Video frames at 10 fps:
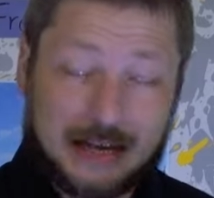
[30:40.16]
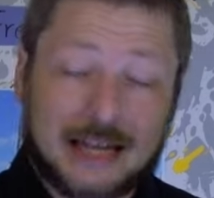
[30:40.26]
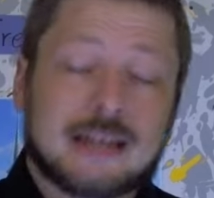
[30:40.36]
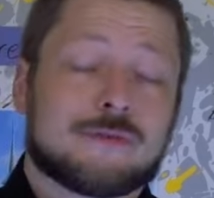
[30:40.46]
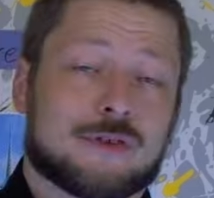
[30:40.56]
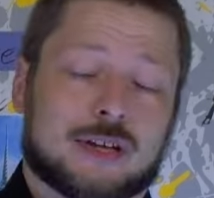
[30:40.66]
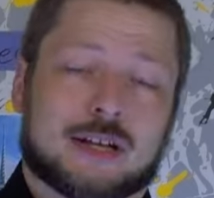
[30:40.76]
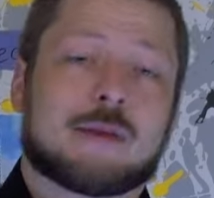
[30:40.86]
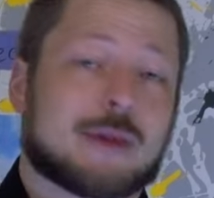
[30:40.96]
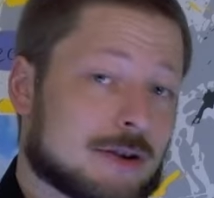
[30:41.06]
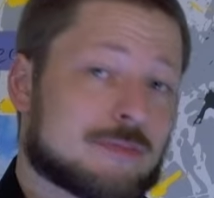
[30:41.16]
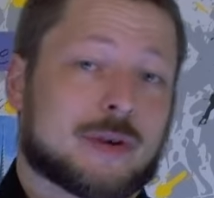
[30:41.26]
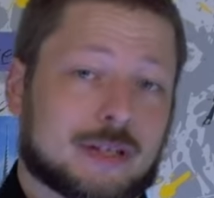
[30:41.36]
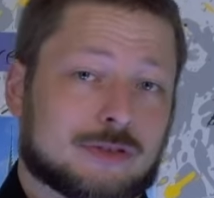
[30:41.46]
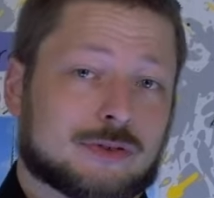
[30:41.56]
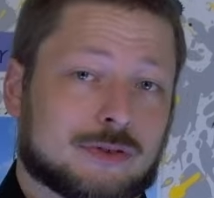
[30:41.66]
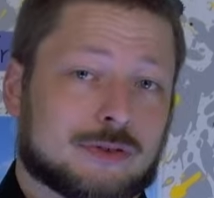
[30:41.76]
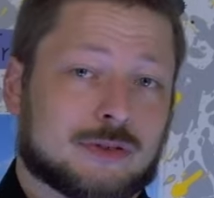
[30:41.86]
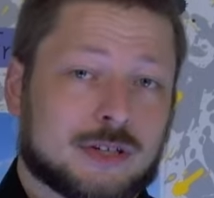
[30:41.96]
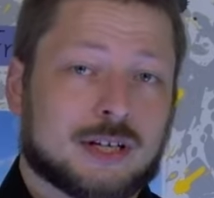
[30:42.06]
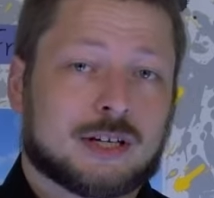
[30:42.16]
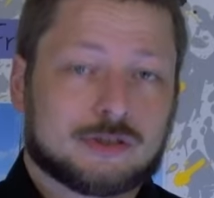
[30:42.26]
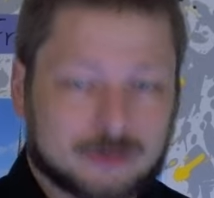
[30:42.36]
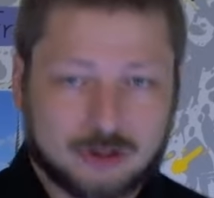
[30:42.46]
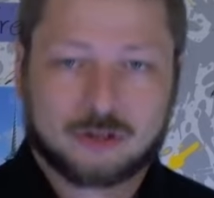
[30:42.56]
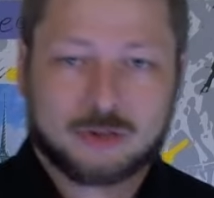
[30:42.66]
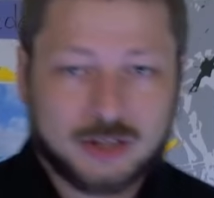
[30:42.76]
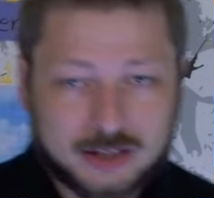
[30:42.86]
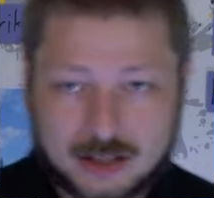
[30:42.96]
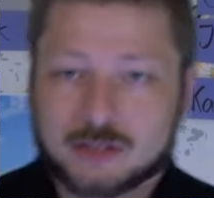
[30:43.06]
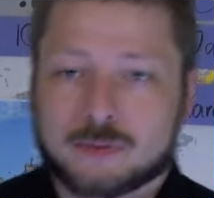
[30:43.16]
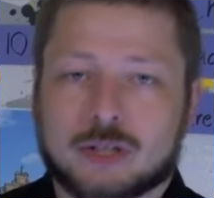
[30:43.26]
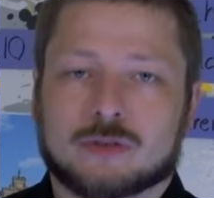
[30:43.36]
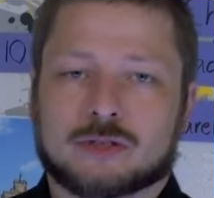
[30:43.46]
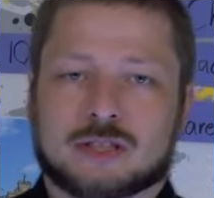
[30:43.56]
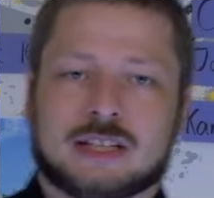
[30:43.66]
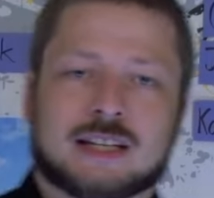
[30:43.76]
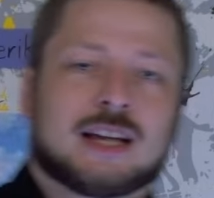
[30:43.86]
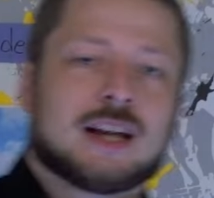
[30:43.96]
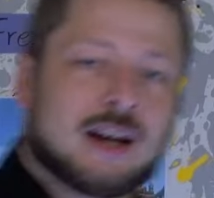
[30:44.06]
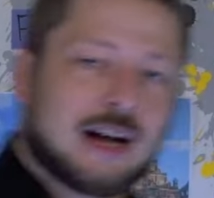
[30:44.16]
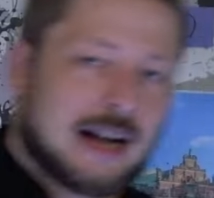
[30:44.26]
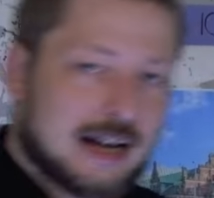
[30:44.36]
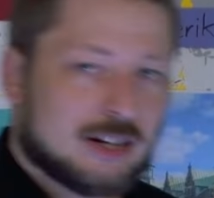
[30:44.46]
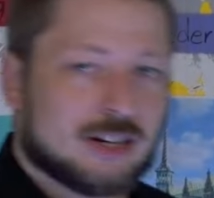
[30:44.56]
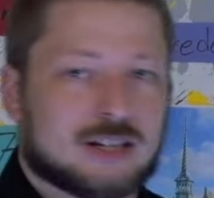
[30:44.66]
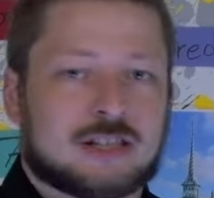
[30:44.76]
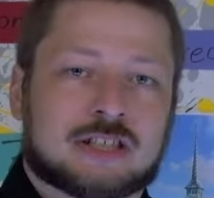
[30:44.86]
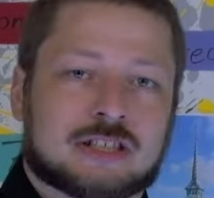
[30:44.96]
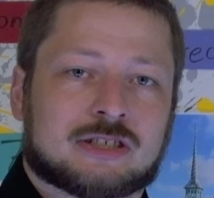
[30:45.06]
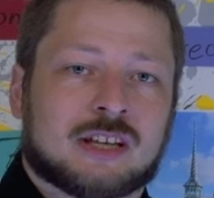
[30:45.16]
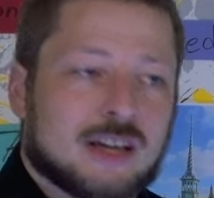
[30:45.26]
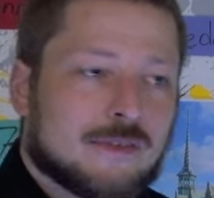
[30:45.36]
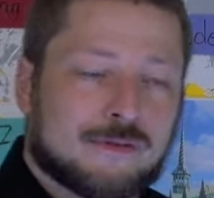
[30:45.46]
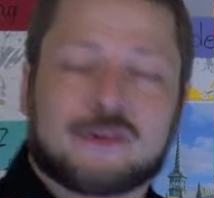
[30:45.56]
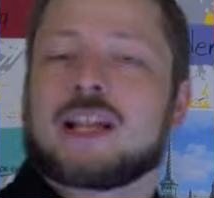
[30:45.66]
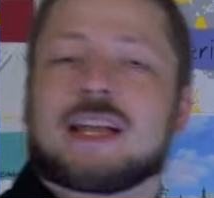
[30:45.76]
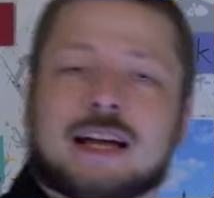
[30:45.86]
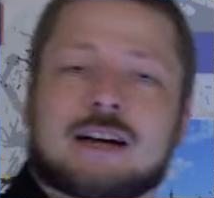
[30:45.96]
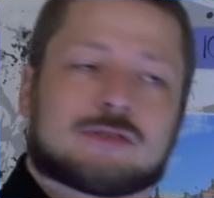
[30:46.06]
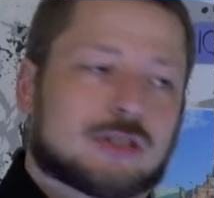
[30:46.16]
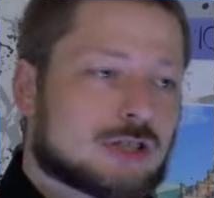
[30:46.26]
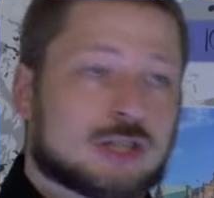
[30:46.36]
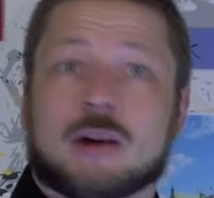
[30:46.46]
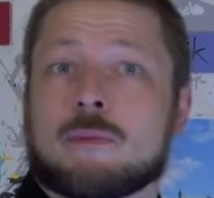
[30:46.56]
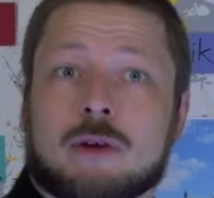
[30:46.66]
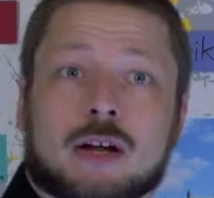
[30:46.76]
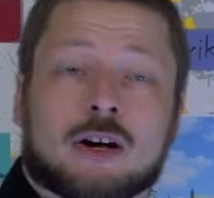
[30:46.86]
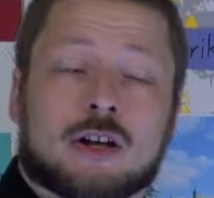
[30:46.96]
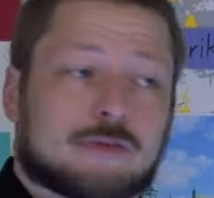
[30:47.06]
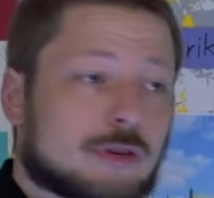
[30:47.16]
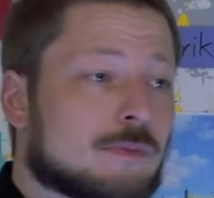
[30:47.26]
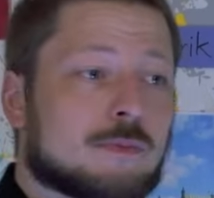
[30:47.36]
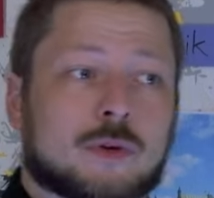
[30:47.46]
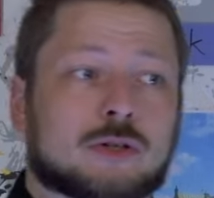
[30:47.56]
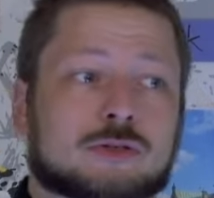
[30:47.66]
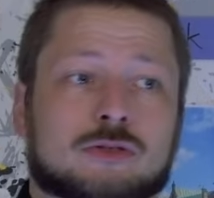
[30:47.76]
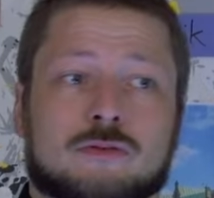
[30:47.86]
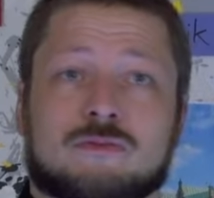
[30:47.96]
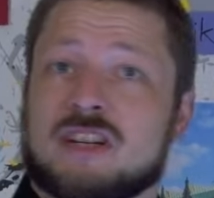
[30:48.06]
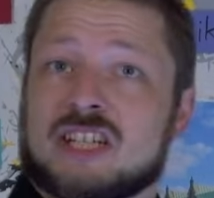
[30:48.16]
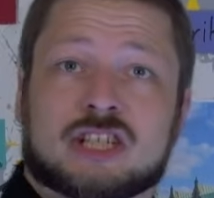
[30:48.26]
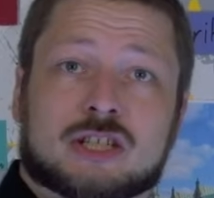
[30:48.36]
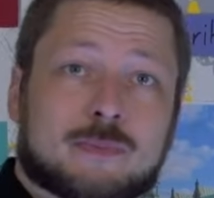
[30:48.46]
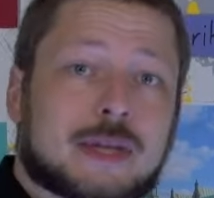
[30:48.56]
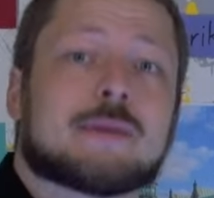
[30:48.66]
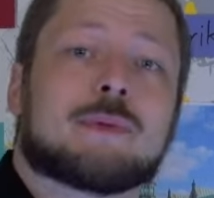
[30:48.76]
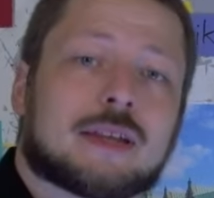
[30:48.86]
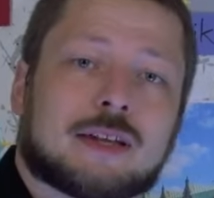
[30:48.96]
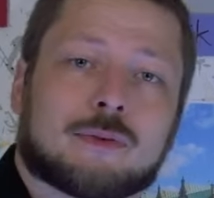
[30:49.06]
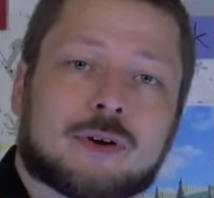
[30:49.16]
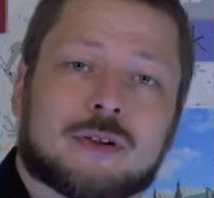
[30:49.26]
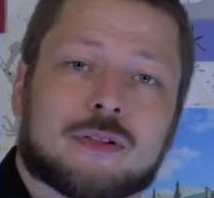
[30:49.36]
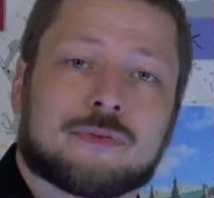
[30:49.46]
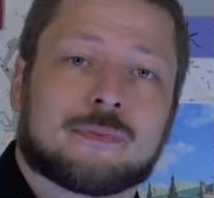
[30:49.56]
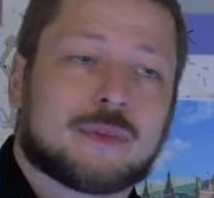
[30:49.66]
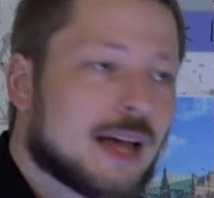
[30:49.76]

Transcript: infinite amount of money to you. So since we don't see archaeologists filling out the top 100 most richest people in the world,